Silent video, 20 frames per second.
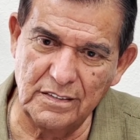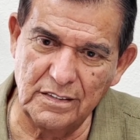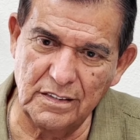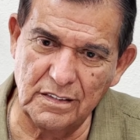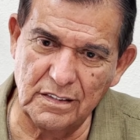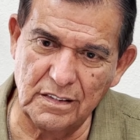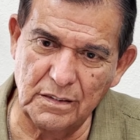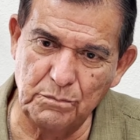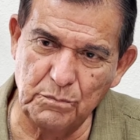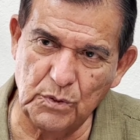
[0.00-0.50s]

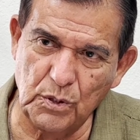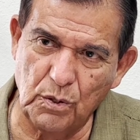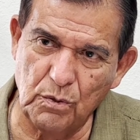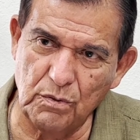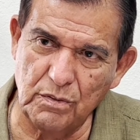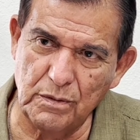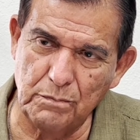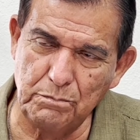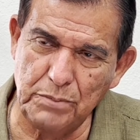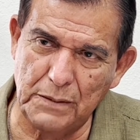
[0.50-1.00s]
Comptroller
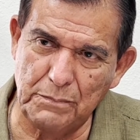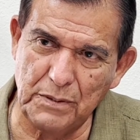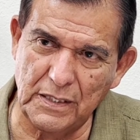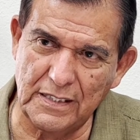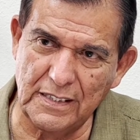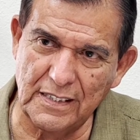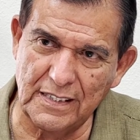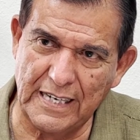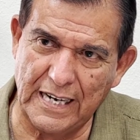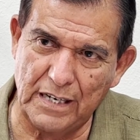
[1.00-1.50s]
of Public
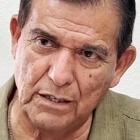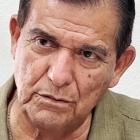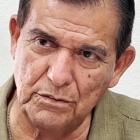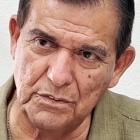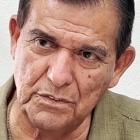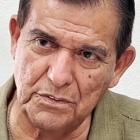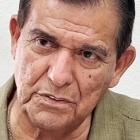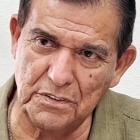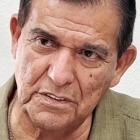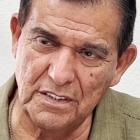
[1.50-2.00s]

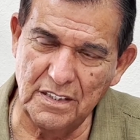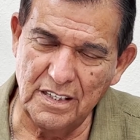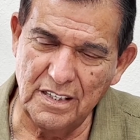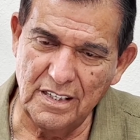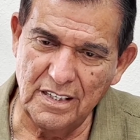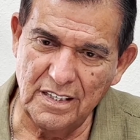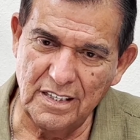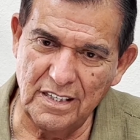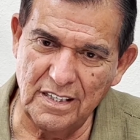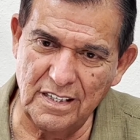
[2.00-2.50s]
Accounts.
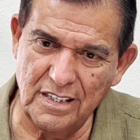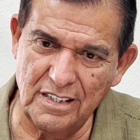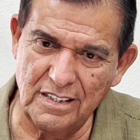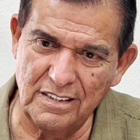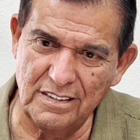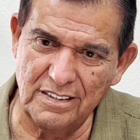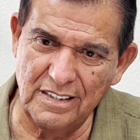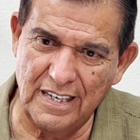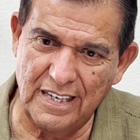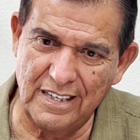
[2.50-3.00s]

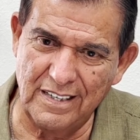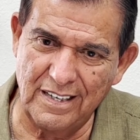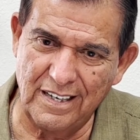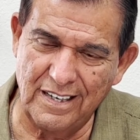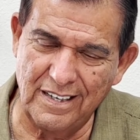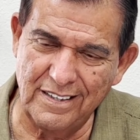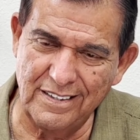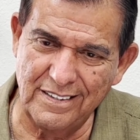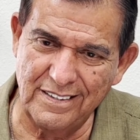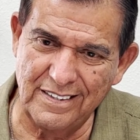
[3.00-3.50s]

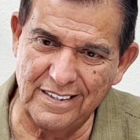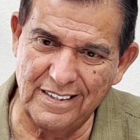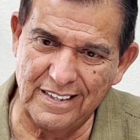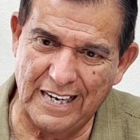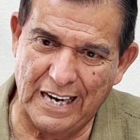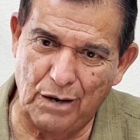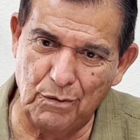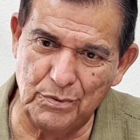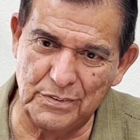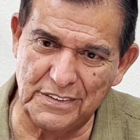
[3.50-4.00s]
I
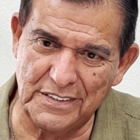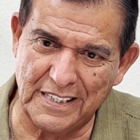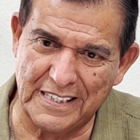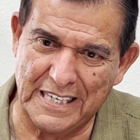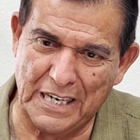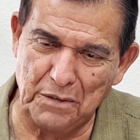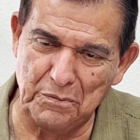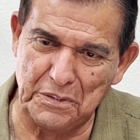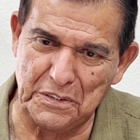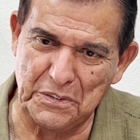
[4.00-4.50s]
was the
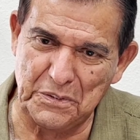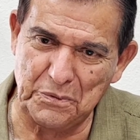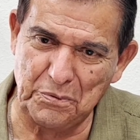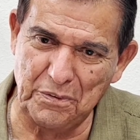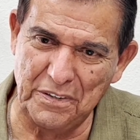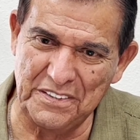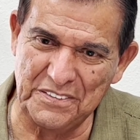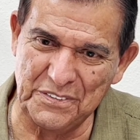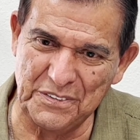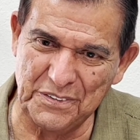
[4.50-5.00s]
county
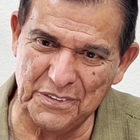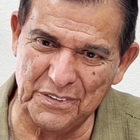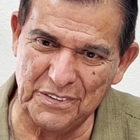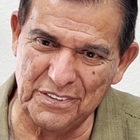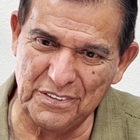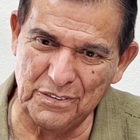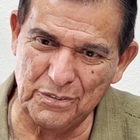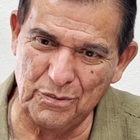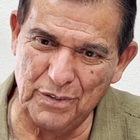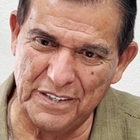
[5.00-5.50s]
treasurer
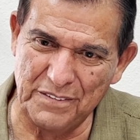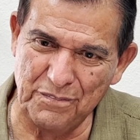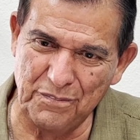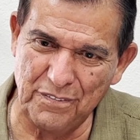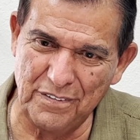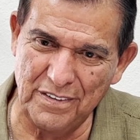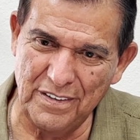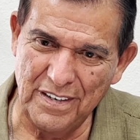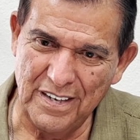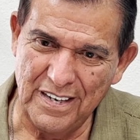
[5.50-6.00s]

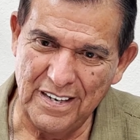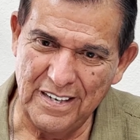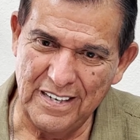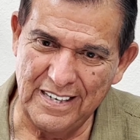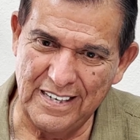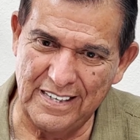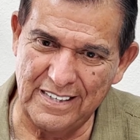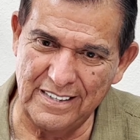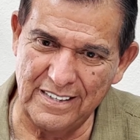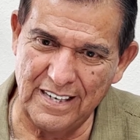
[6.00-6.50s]

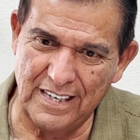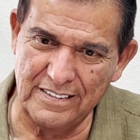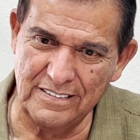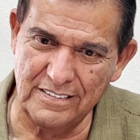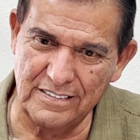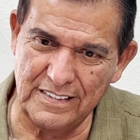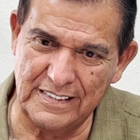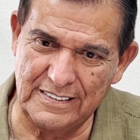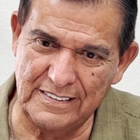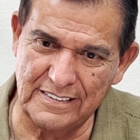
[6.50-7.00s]
in
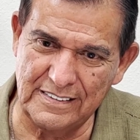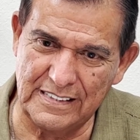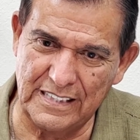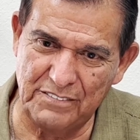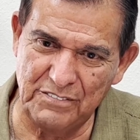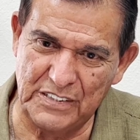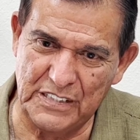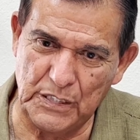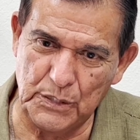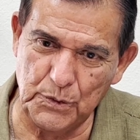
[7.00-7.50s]

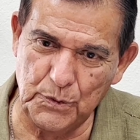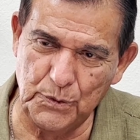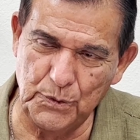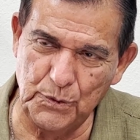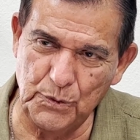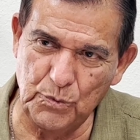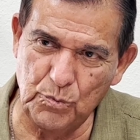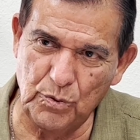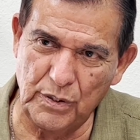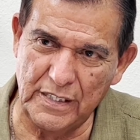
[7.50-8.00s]
1972
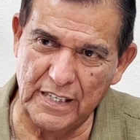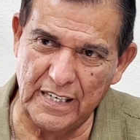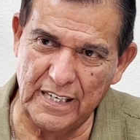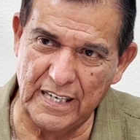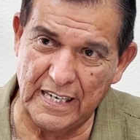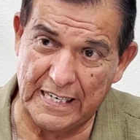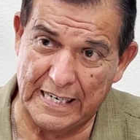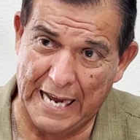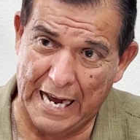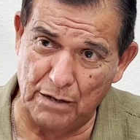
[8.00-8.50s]
when he
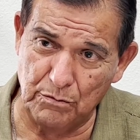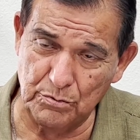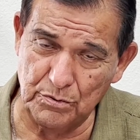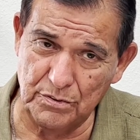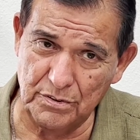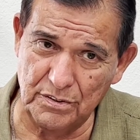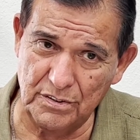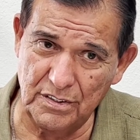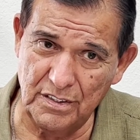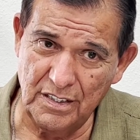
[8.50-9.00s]

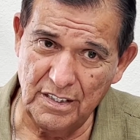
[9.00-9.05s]
announced.